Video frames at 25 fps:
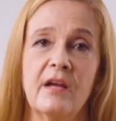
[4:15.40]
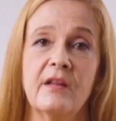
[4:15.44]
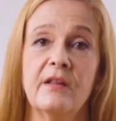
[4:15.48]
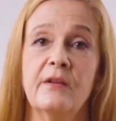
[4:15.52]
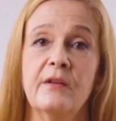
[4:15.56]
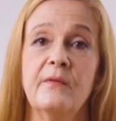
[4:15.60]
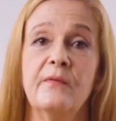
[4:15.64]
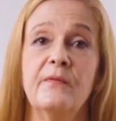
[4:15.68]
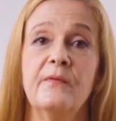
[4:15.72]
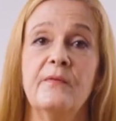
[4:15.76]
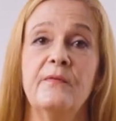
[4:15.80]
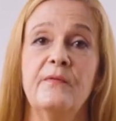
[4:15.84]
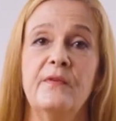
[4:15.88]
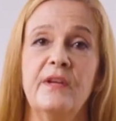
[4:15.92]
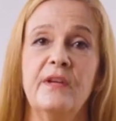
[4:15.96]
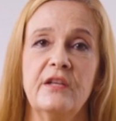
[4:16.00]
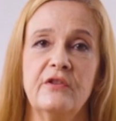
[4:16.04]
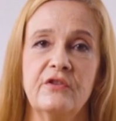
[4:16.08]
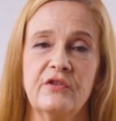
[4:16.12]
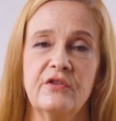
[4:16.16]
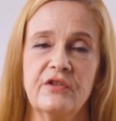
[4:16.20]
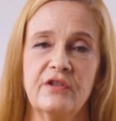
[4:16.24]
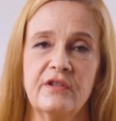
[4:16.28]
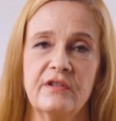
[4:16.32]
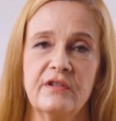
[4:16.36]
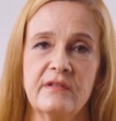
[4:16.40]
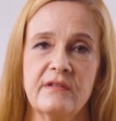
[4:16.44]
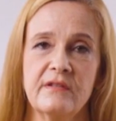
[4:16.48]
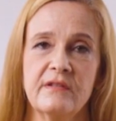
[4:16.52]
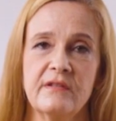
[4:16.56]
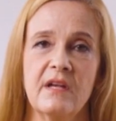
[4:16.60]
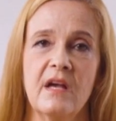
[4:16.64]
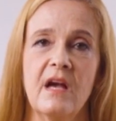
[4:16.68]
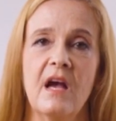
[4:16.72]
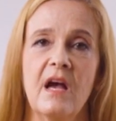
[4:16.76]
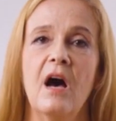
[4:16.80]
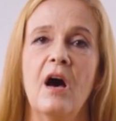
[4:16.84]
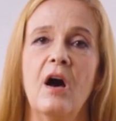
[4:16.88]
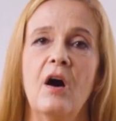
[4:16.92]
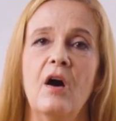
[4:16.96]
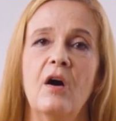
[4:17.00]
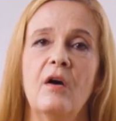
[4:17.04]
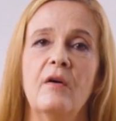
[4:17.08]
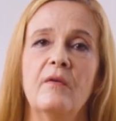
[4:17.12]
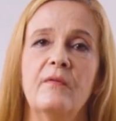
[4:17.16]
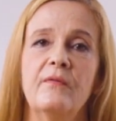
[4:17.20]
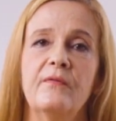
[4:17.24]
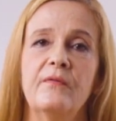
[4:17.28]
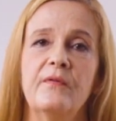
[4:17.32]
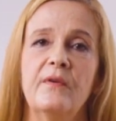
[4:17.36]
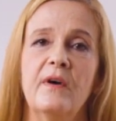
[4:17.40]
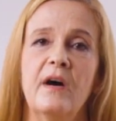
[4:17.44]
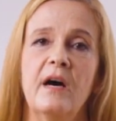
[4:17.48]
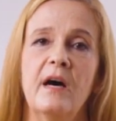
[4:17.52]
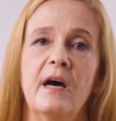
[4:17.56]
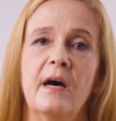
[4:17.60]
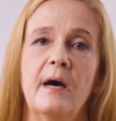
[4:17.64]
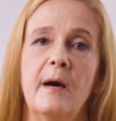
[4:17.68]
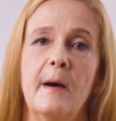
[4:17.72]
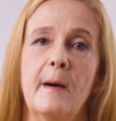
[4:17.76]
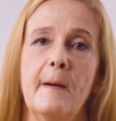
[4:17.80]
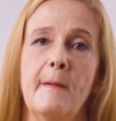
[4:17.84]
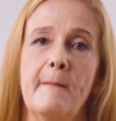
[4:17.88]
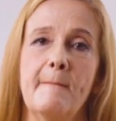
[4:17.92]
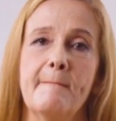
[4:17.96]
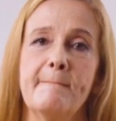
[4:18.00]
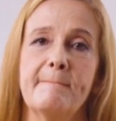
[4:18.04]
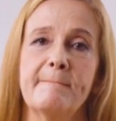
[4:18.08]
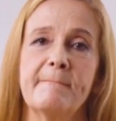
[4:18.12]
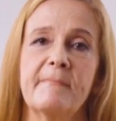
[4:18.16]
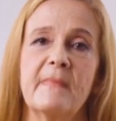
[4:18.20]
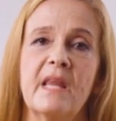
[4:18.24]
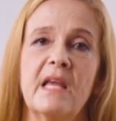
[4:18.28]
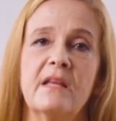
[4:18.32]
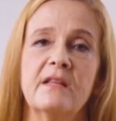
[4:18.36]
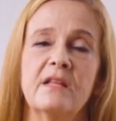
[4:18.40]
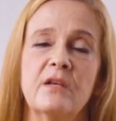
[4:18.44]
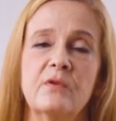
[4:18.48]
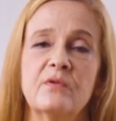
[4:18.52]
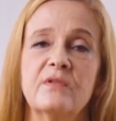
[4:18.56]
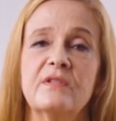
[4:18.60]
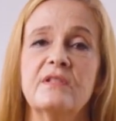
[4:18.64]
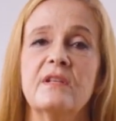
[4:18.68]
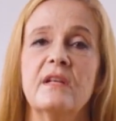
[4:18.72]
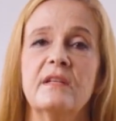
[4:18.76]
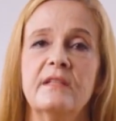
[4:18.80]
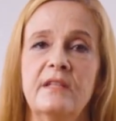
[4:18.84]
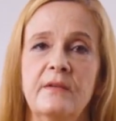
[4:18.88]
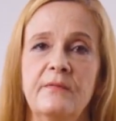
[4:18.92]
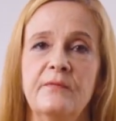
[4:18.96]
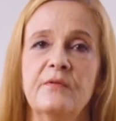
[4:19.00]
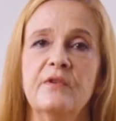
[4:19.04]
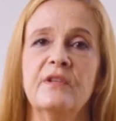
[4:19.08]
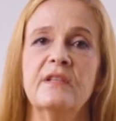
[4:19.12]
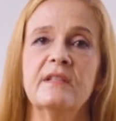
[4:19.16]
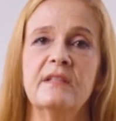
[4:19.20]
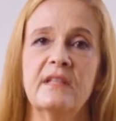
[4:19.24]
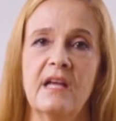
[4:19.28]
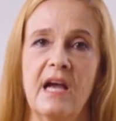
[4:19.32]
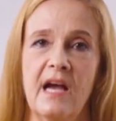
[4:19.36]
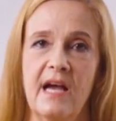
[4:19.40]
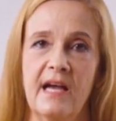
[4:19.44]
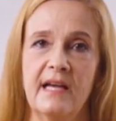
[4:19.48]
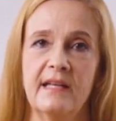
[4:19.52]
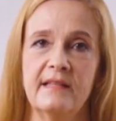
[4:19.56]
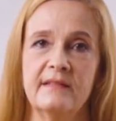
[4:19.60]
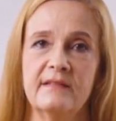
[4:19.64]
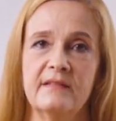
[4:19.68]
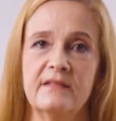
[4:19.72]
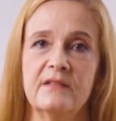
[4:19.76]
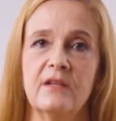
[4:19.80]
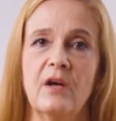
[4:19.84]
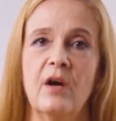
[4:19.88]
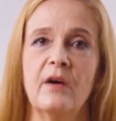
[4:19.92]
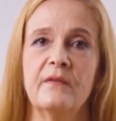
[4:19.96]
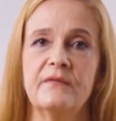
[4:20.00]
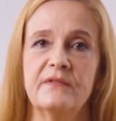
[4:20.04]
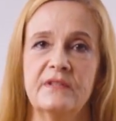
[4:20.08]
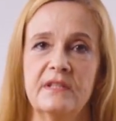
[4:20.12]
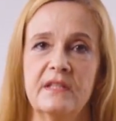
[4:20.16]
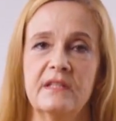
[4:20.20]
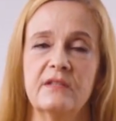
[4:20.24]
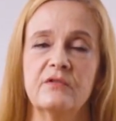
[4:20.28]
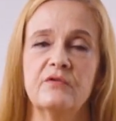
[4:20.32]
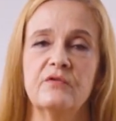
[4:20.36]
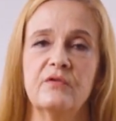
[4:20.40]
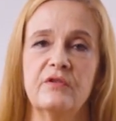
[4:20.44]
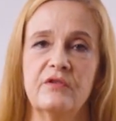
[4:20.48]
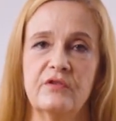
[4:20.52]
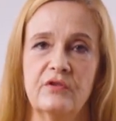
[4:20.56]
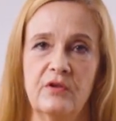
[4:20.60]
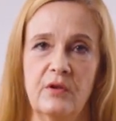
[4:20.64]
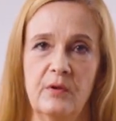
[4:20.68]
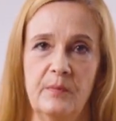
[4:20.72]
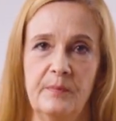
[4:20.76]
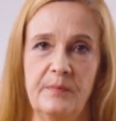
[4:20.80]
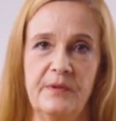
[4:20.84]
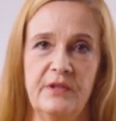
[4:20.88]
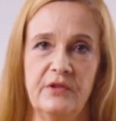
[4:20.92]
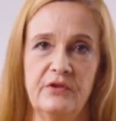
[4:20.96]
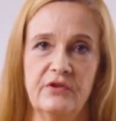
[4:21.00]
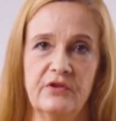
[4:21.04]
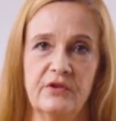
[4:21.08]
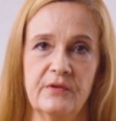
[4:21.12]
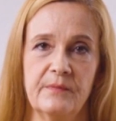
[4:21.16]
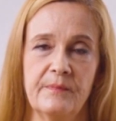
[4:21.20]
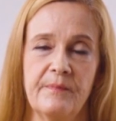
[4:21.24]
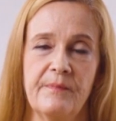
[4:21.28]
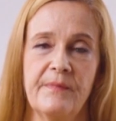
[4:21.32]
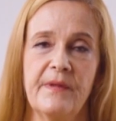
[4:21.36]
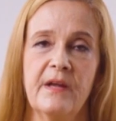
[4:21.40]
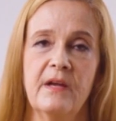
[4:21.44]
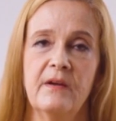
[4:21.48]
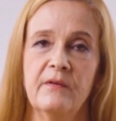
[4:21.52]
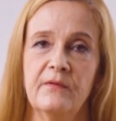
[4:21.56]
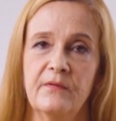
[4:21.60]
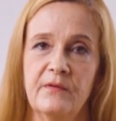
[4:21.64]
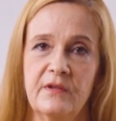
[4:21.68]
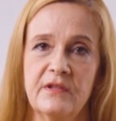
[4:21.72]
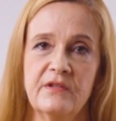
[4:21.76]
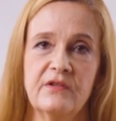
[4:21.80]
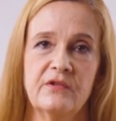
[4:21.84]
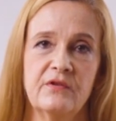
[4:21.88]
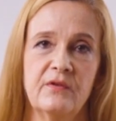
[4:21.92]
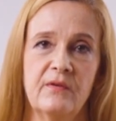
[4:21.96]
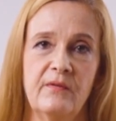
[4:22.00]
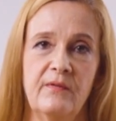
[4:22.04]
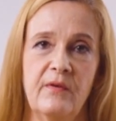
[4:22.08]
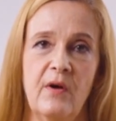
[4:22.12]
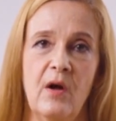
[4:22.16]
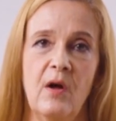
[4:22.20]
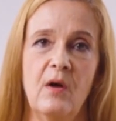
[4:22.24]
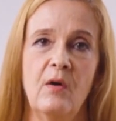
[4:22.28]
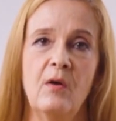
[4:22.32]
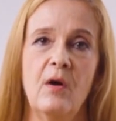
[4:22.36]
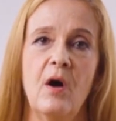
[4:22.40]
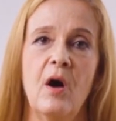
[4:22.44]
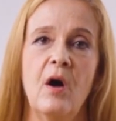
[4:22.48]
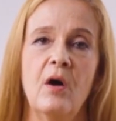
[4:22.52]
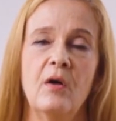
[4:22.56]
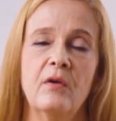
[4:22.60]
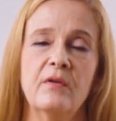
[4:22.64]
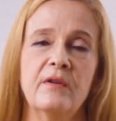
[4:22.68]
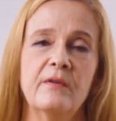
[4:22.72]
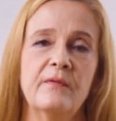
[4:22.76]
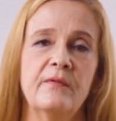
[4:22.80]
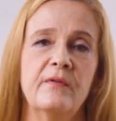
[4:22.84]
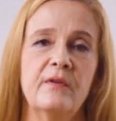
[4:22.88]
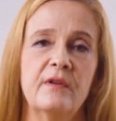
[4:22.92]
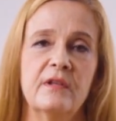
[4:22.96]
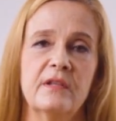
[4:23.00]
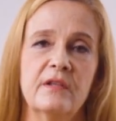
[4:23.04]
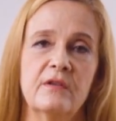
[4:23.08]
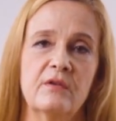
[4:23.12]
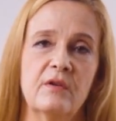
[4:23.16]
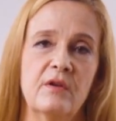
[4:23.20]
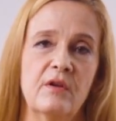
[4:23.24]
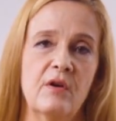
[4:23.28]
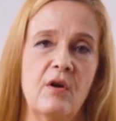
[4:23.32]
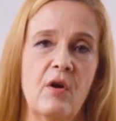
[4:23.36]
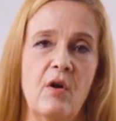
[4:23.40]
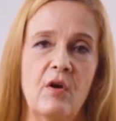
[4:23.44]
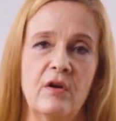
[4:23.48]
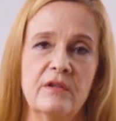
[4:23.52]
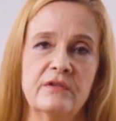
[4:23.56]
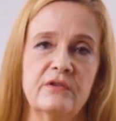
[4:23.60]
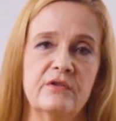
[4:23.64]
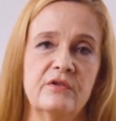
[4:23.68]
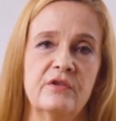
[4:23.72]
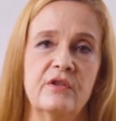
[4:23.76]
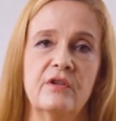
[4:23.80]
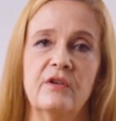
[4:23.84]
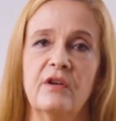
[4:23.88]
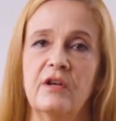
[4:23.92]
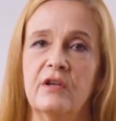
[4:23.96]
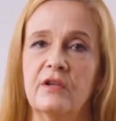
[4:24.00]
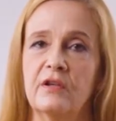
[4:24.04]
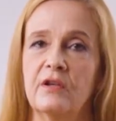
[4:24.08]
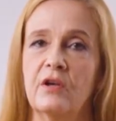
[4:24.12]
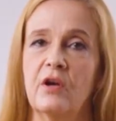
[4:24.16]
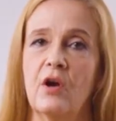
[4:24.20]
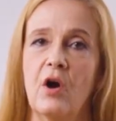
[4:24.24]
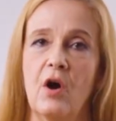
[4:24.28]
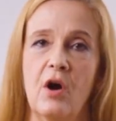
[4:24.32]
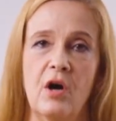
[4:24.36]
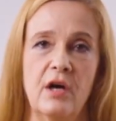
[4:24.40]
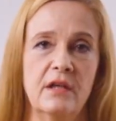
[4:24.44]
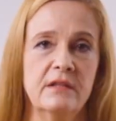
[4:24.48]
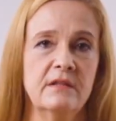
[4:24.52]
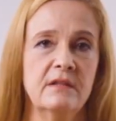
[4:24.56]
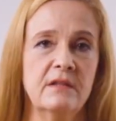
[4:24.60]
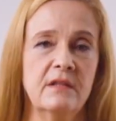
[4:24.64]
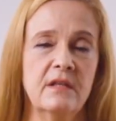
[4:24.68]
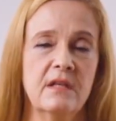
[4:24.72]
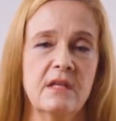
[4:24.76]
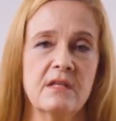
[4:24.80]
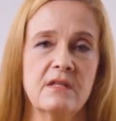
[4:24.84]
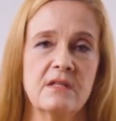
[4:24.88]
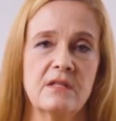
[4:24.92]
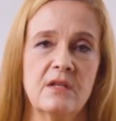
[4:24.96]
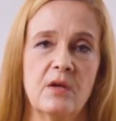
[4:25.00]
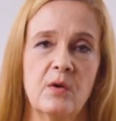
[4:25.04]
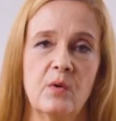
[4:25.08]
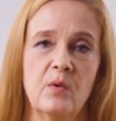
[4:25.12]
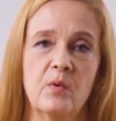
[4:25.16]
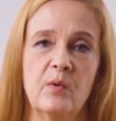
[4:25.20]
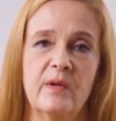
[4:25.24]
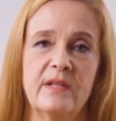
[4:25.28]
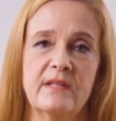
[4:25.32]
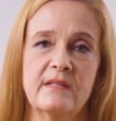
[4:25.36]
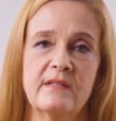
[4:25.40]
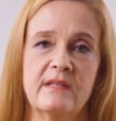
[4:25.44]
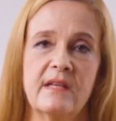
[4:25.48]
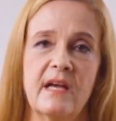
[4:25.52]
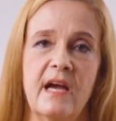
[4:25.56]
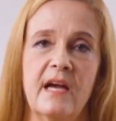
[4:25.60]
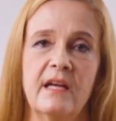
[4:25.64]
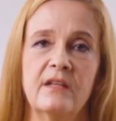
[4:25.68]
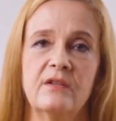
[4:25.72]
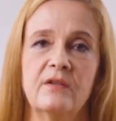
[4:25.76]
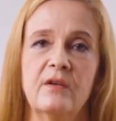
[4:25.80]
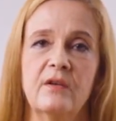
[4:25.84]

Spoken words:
the features of those different kinds of cicatricial alopecia. First of all the follicular ostia are gone. So it's kind